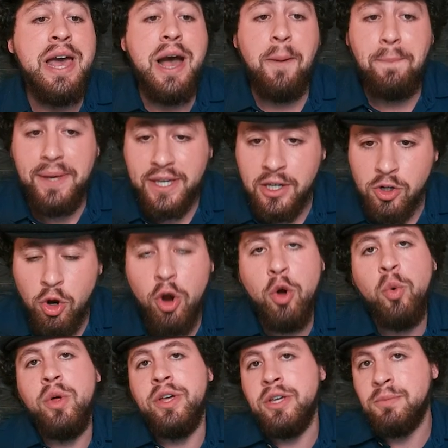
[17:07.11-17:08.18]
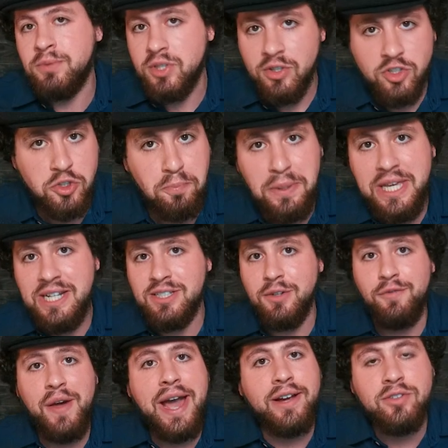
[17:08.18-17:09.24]
I'm picking Carl Williams. Speed is a
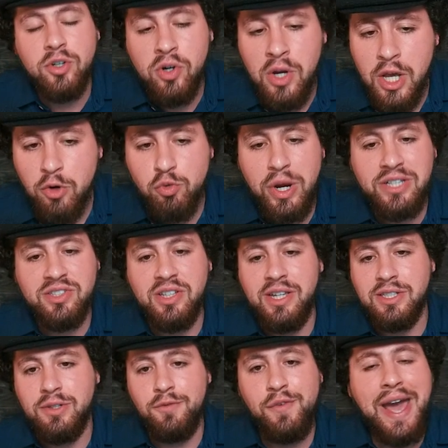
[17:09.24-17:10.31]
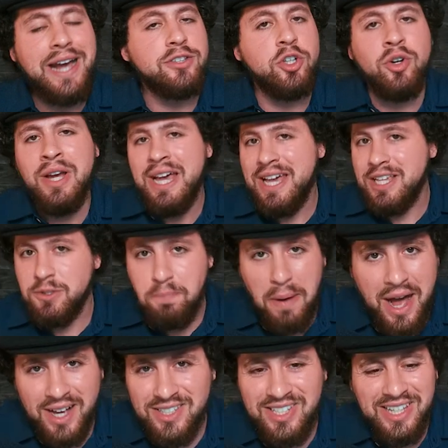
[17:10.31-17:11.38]
factor. Wrestling is a factor. His
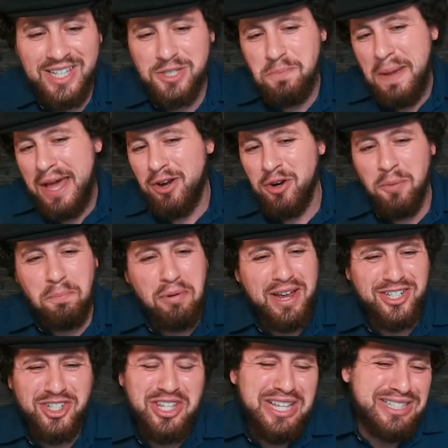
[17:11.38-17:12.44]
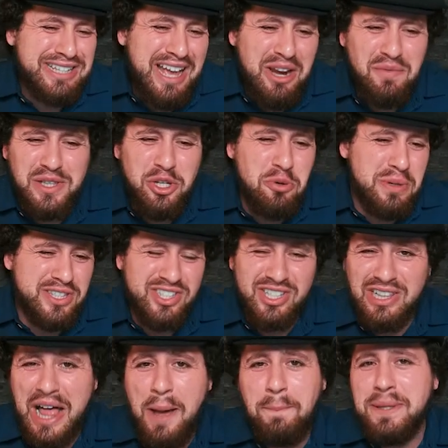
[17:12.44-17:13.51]
boxing is better. Brzeski is kind of a little bit
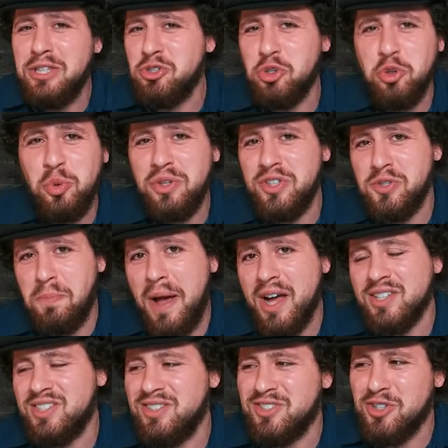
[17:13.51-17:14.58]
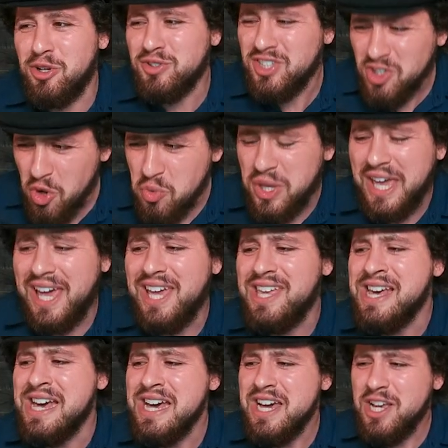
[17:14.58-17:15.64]
sloppy, too, with his boxing skills. He's okay.
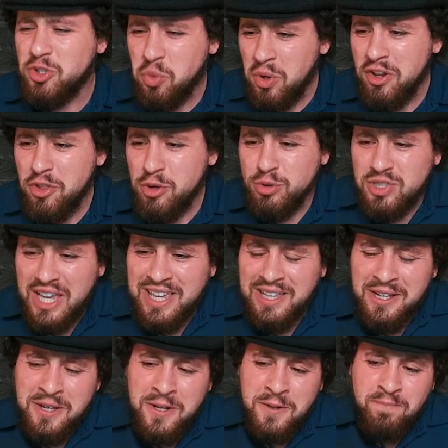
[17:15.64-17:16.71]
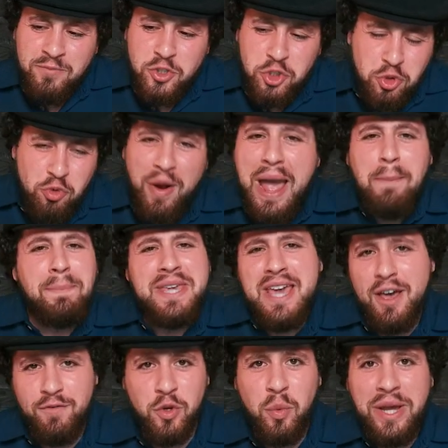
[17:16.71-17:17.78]
He's one of those, like, scrappy
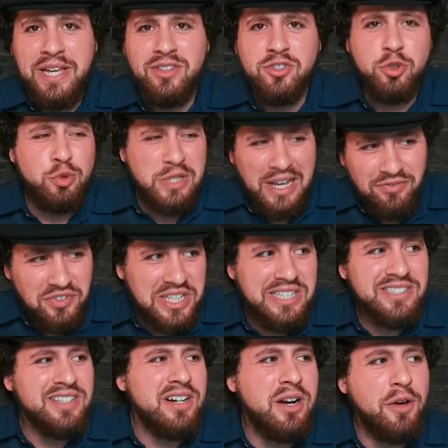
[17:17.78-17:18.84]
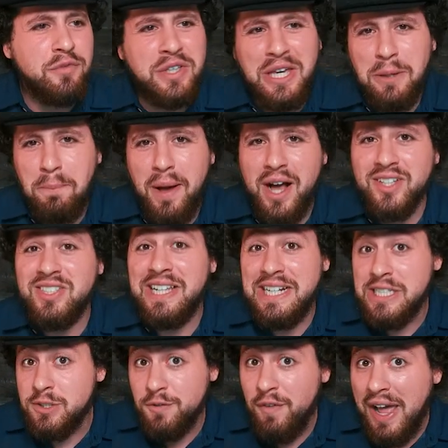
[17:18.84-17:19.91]
heavyweights who's got decent enough kickboxing, and
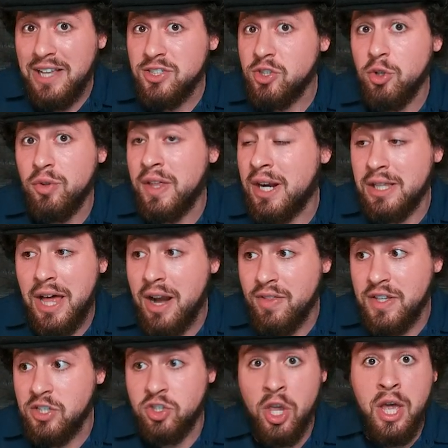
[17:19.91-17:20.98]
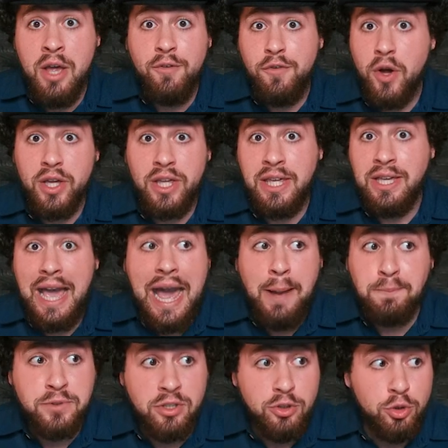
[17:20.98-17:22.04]
he's faster than a lot of these fucking
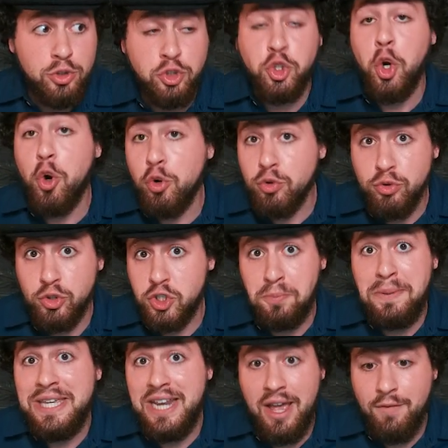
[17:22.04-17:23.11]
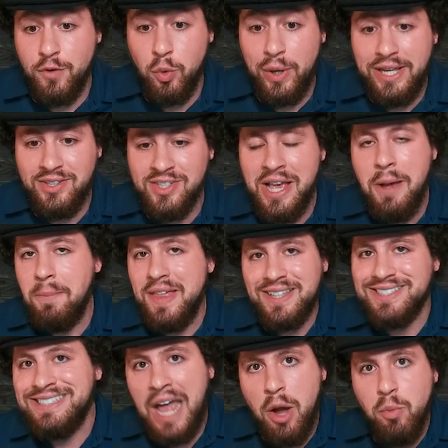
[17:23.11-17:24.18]
absolute turtle speed heavyweights, but
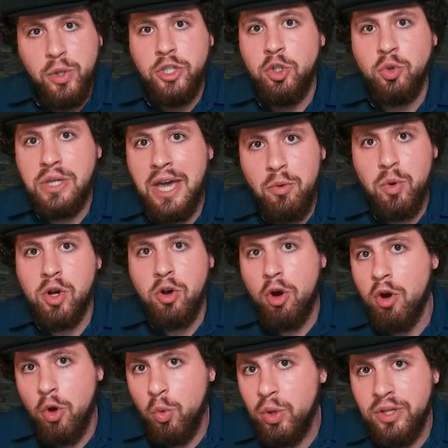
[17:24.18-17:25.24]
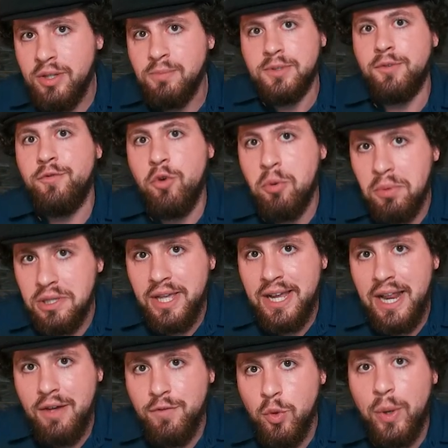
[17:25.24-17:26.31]
that's not what you get with Carl Williams, a former light
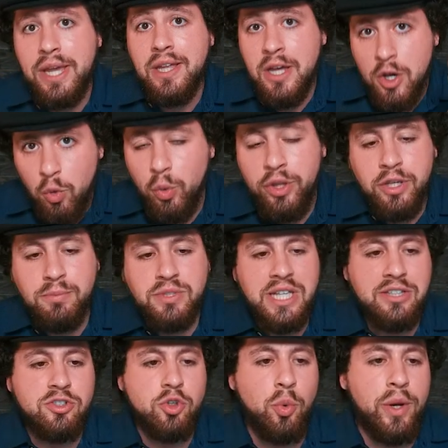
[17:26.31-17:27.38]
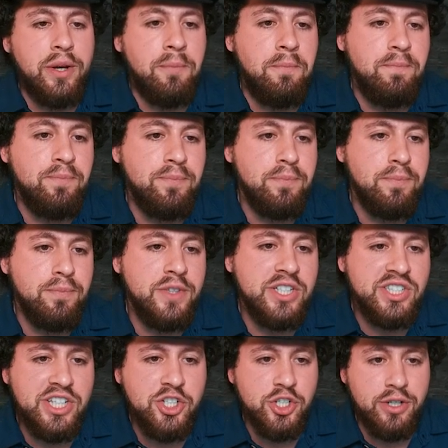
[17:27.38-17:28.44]
heavyweight. Williams gets the win.
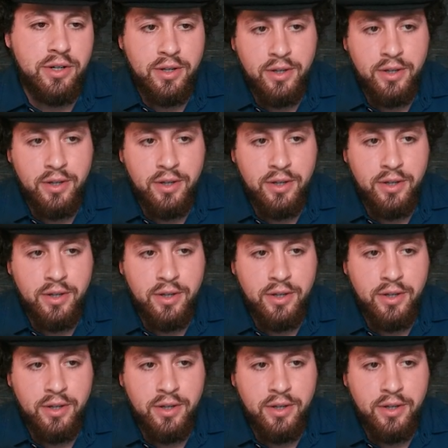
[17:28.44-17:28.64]
Decision.